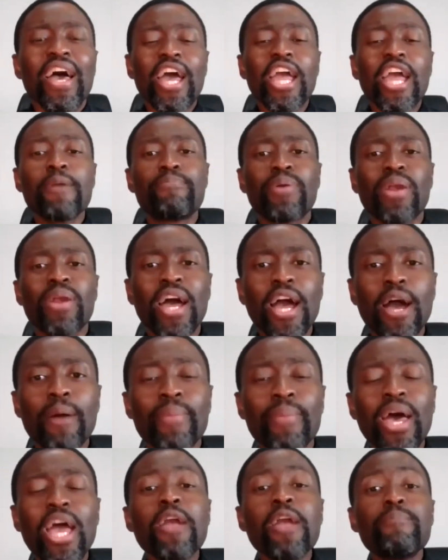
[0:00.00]

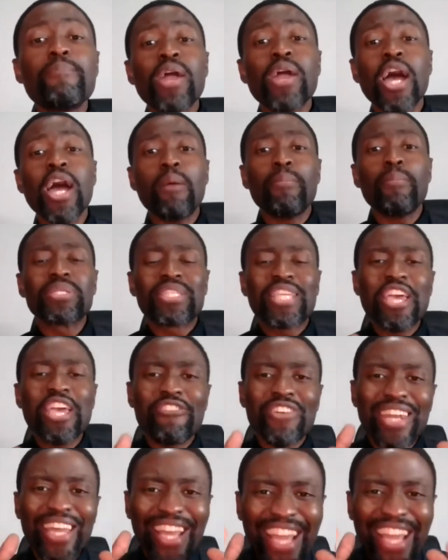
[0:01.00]
Abraham. Abraham is
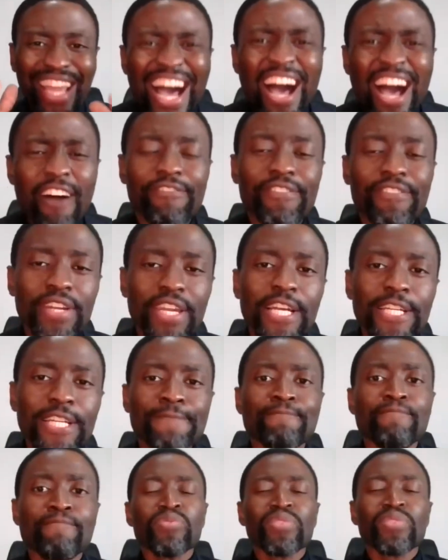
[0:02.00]
given a covenant,
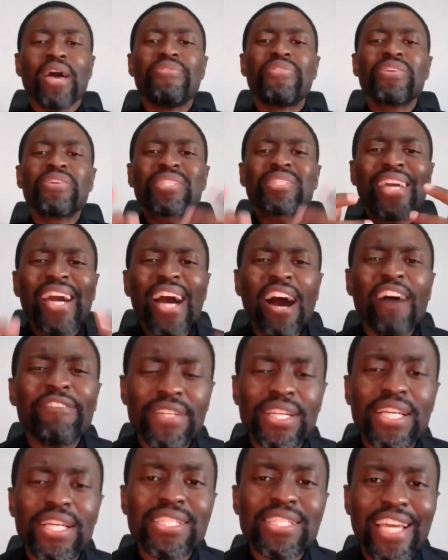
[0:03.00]
and this this
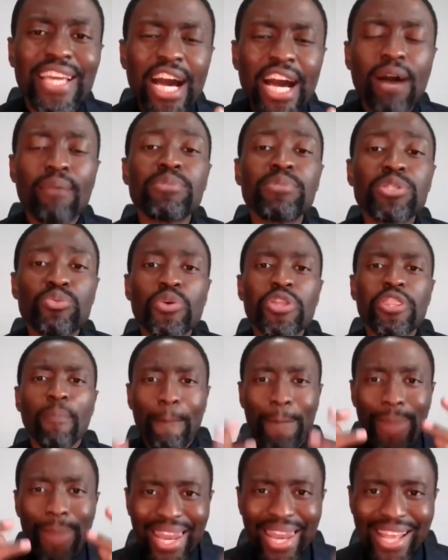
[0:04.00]
covenant comes with
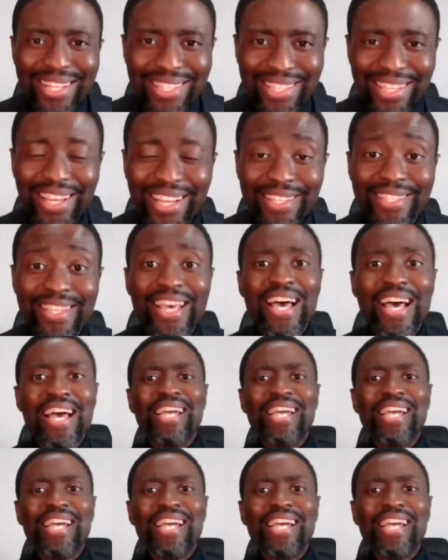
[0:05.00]
blessings.